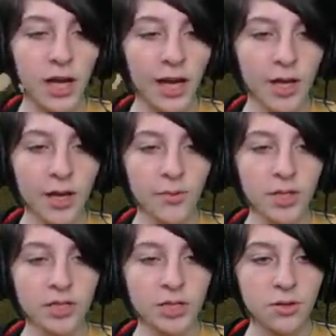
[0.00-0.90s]
I
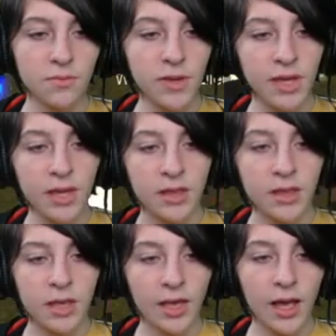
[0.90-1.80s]
want to be
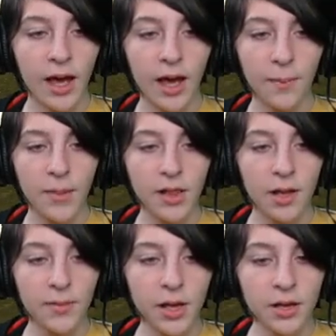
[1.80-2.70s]
the happy
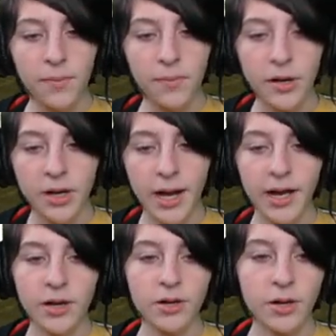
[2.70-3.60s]
llama, but
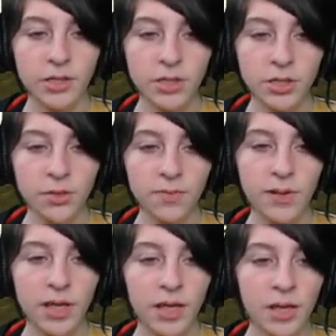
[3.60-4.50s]
I could also be